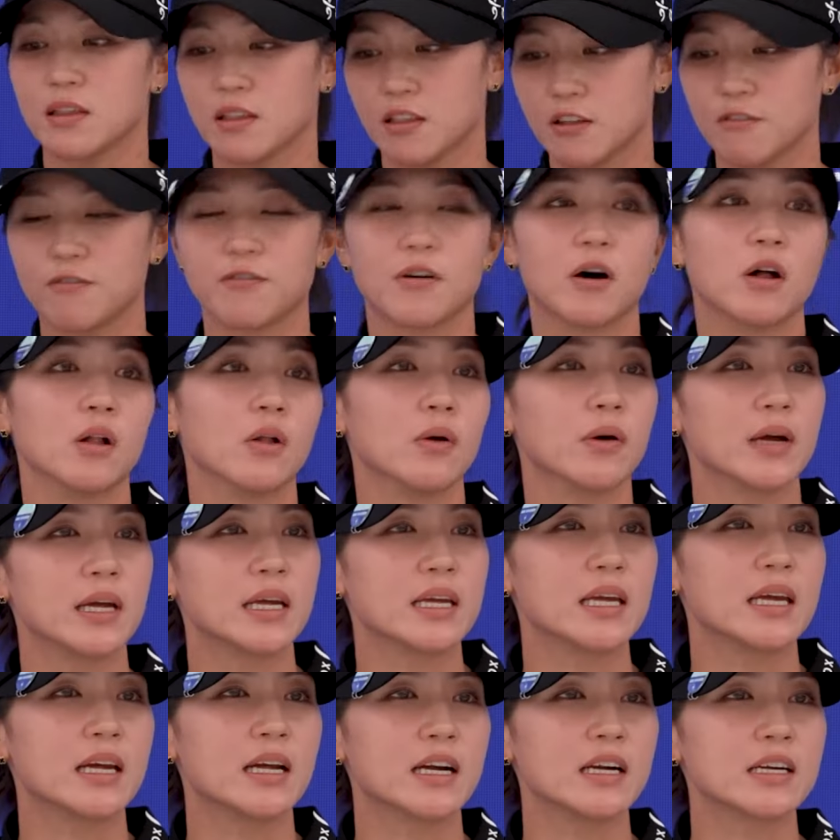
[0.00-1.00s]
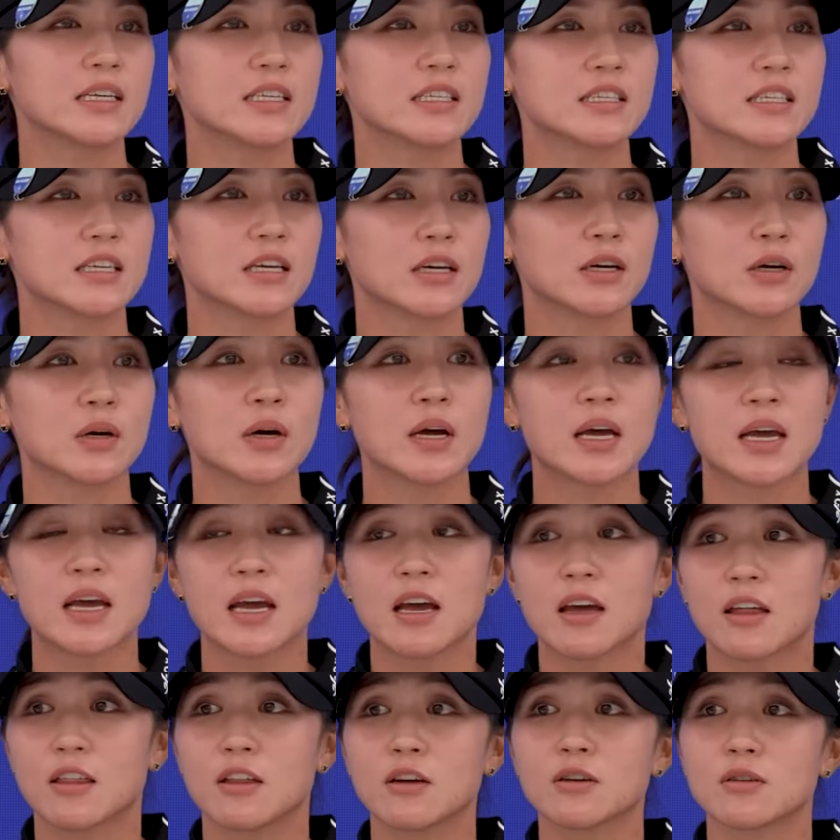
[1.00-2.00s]
the following year. So
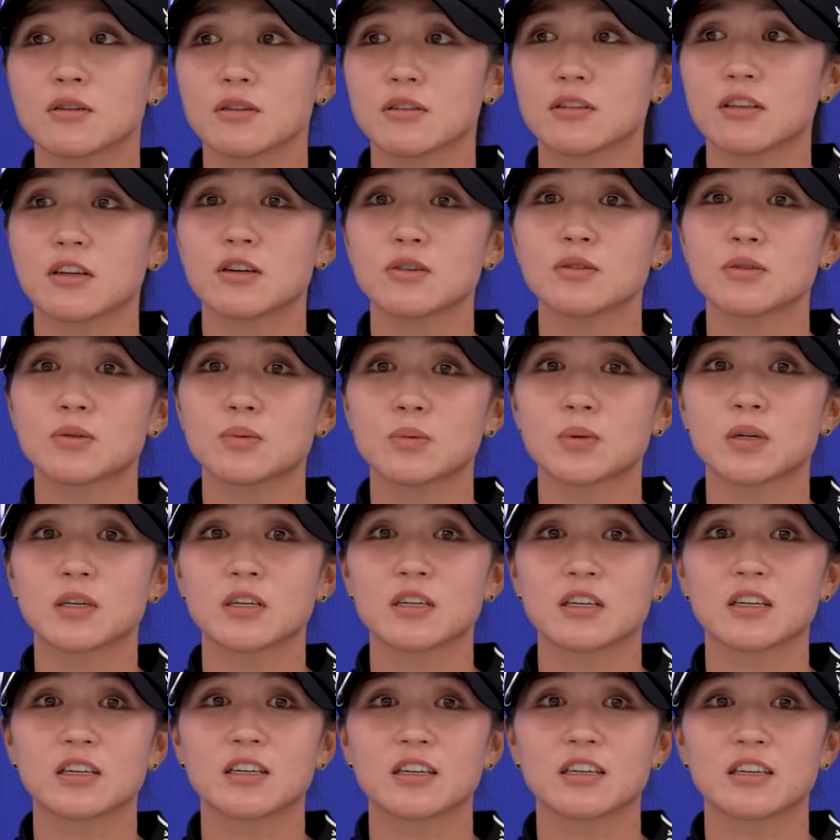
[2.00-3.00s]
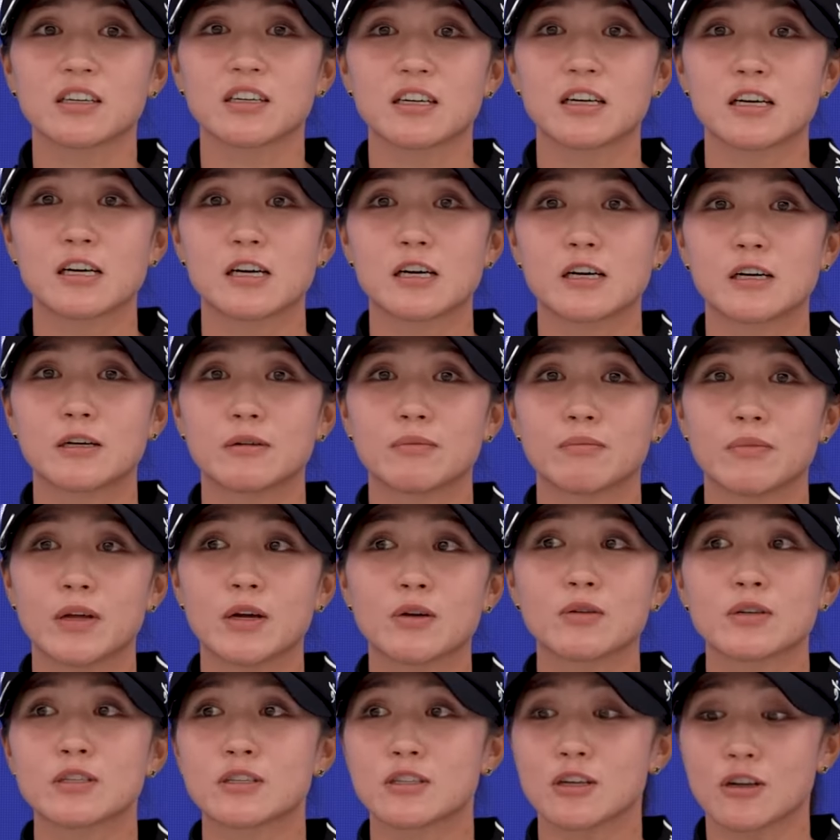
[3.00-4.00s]
those were,
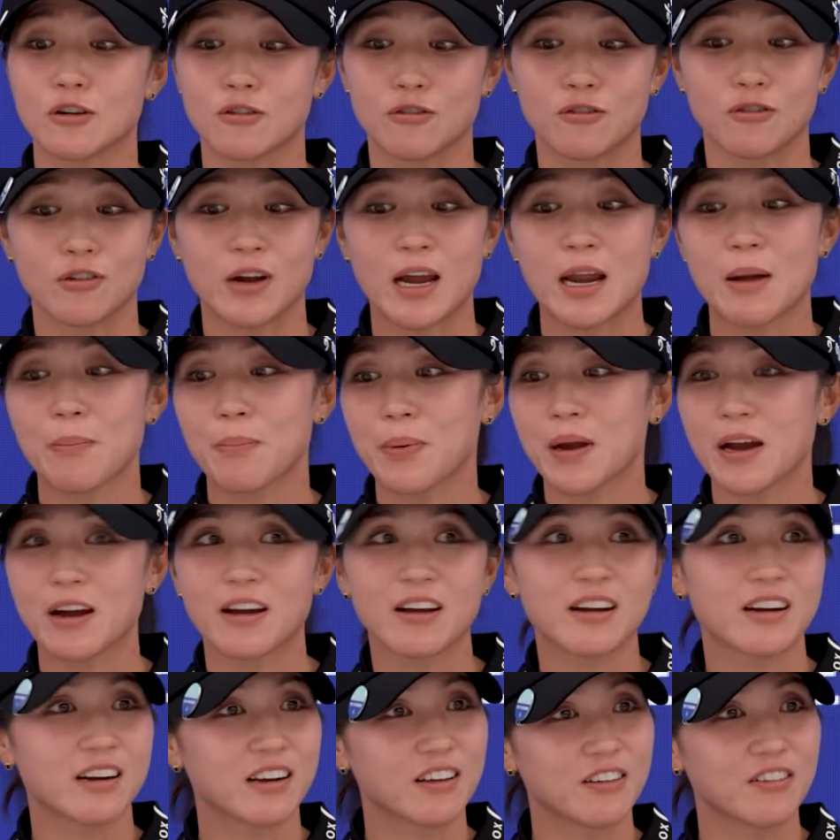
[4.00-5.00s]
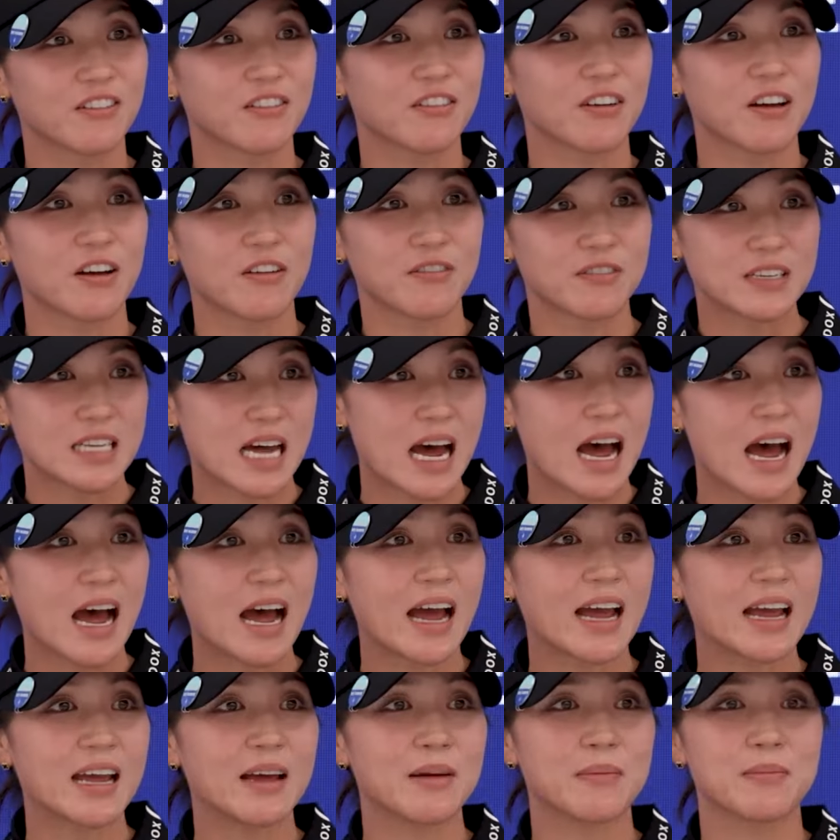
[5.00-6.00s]
it was a great period of
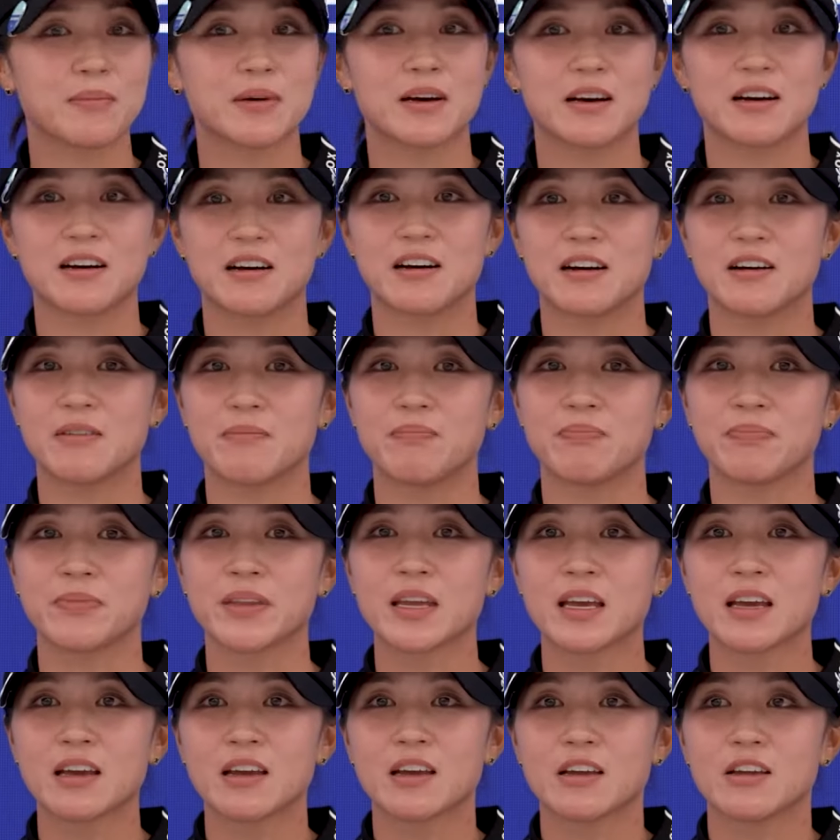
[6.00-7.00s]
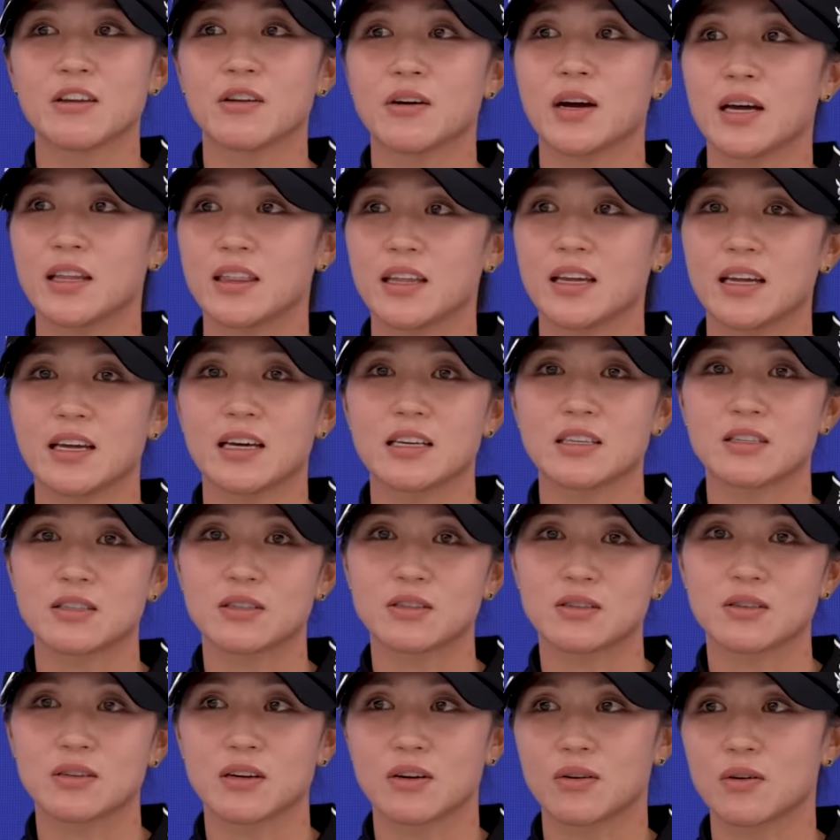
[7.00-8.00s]
time. You know, I think
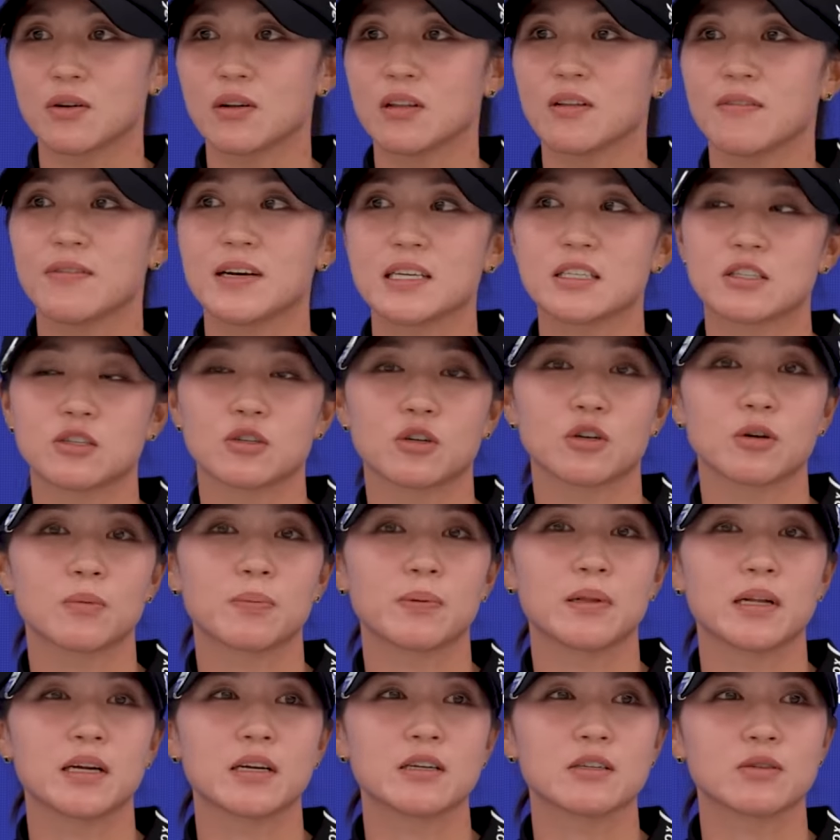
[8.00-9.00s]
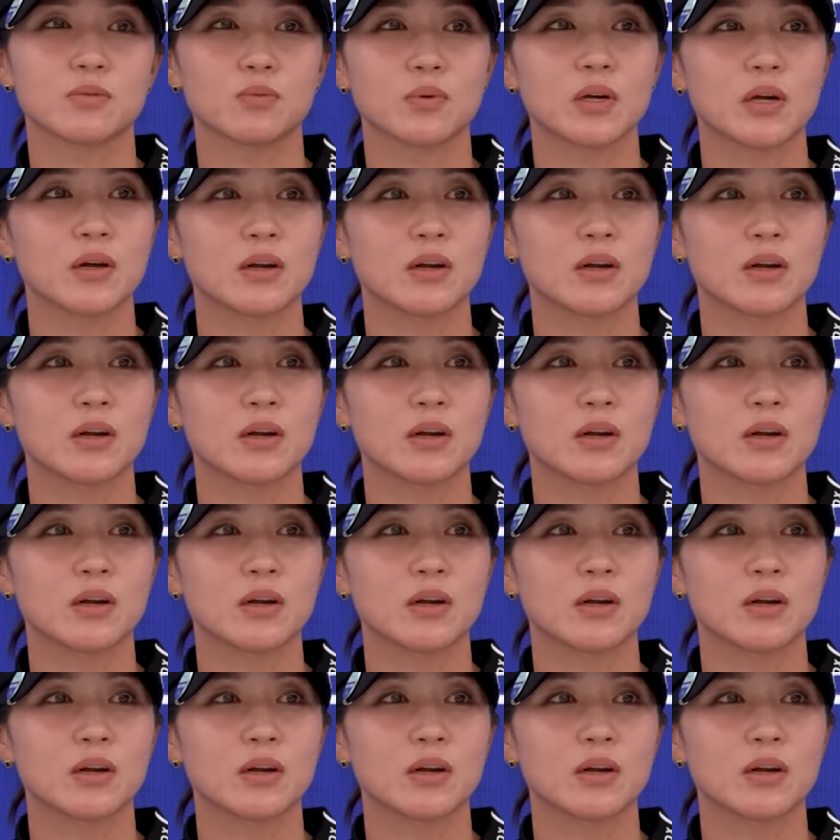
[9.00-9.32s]
as all of us tour players,